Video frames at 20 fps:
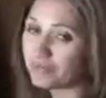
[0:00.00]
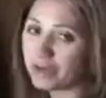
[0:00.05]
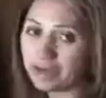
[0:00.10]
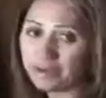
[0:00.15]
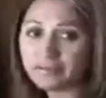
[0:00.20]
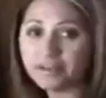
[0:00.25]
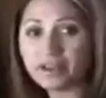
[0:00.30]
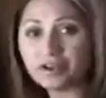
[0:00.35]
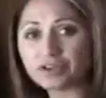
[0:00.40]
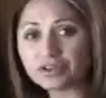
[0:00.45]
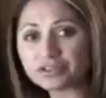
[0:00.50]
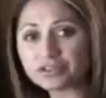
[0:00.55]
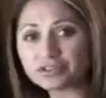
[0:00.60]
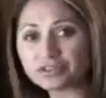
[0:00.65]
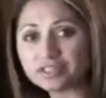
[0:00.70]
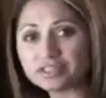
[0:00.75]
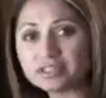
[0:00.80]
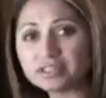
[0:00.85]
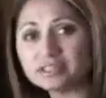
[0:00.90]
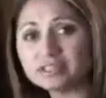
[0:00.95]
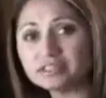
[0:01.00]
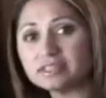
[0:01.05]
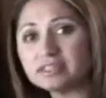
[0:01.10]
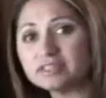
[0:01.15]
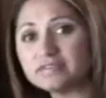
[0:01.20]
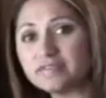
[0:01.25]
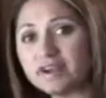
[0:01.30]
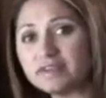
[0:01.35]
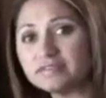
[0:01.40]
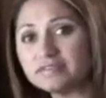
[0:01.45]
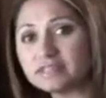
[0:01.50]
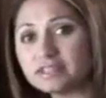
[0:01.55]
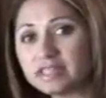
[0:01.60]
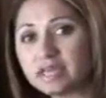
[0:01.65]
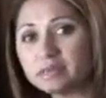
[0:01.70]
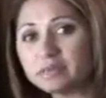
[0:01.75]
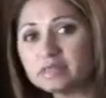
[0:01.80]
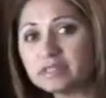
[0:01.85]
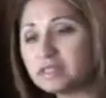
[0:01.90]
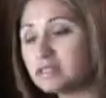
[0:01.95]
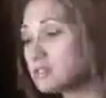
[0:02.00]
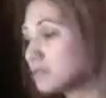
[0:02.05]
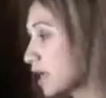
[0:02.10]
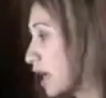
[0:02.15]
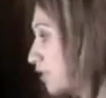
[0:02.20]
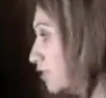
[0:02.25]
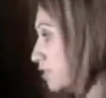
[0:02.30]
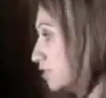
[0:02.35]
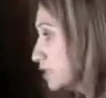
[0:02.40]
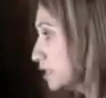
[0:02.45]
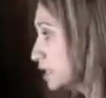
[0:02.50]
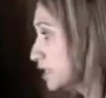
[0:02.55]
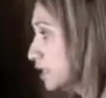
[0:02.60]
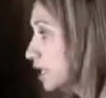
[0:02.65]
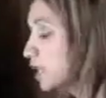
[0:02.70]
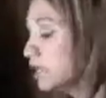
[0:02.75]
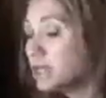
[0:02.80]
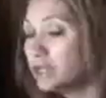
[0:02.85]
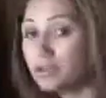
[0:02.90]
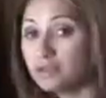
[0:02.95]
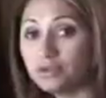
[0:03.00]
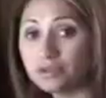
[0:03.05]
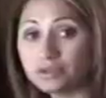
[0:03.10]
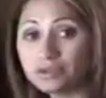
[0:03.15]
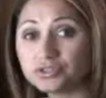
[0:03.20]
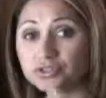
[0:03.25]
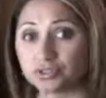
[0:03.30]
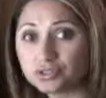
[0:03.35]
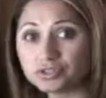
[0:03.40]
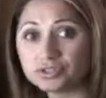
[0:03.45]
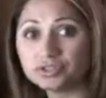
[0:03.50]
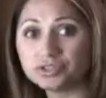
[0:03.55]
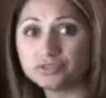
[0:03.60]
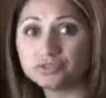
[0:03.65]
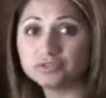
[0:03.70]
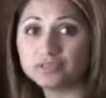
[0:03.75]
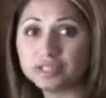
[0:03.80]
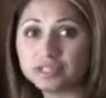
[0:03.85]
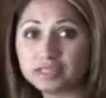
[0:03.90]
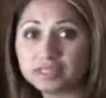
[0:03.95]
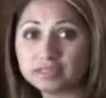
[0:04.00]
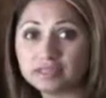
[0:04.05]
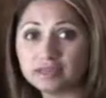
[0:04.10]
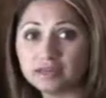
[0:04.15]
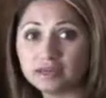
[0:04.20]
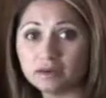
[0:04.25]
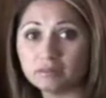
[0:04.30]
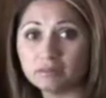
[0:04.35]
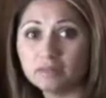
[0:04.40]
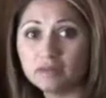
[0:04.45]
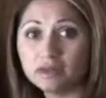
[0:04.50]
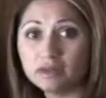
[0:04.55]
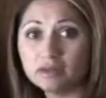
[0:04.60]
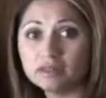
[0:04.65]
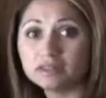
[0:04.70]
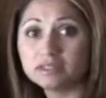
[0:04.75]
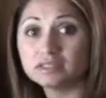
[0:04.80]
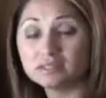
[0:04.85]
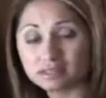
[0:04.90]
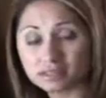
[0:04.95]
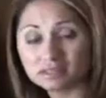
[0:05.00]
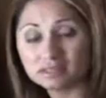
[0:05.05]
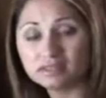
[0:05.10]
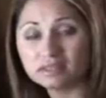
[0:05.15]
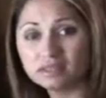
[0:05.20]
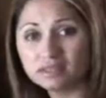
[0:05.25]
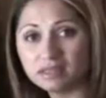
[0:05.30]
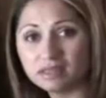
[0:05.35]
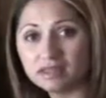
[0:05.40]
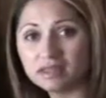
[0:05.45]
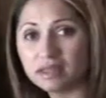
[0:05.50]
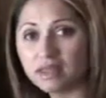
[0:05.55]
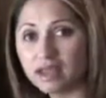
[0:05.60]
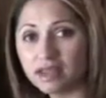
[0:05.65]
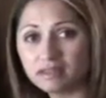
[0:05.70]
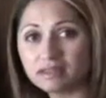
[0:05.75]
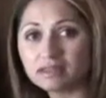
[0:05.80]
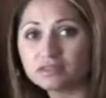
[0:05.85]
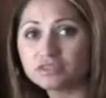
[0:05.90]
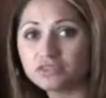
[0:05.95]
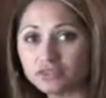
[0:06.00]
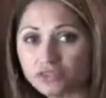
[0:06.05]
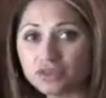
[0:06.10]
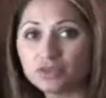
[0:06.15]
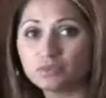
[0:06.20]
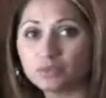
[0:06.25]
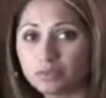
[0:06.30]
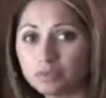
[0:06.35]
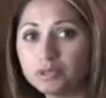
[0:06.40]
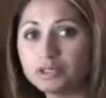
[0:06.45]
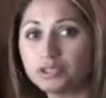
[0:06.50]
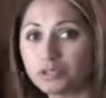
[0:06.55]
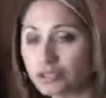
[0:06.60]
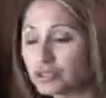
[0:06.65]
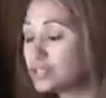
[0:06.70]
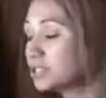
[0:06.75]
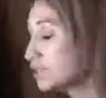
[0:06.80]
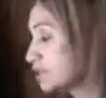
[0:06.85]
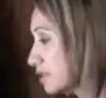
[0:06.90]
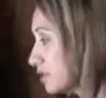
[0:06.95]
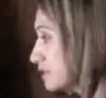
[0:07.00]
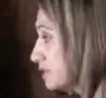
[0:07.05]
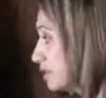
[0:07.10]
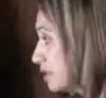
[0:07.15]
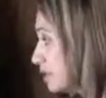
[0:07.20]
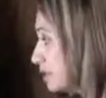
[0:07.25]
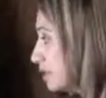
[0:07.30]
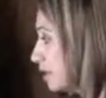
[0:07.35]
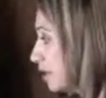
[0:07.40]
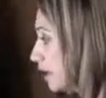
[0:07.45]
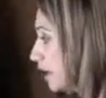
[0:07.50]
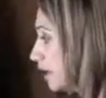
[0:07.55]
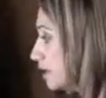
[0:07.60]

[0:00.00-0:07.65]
5 characteristics, these 5 steps in scaffolding, you're sure to get to succeed in the end. The student will be sure to succeed in the